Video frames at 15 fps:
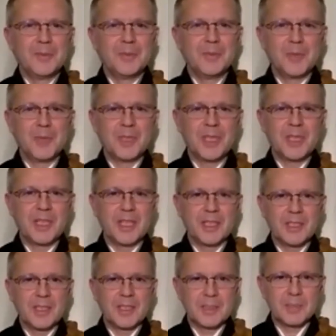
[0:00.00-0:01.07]
But then I,
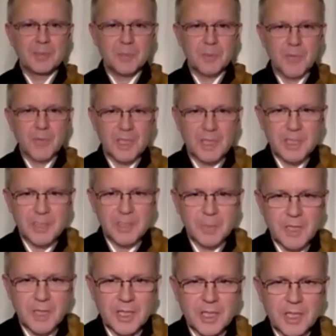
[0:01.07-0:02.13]
when I see
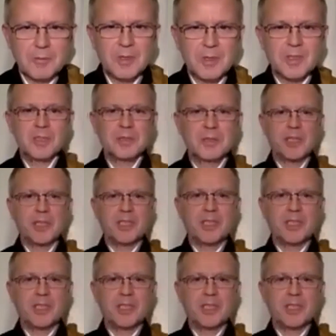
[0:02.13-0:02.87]
myself on the screen,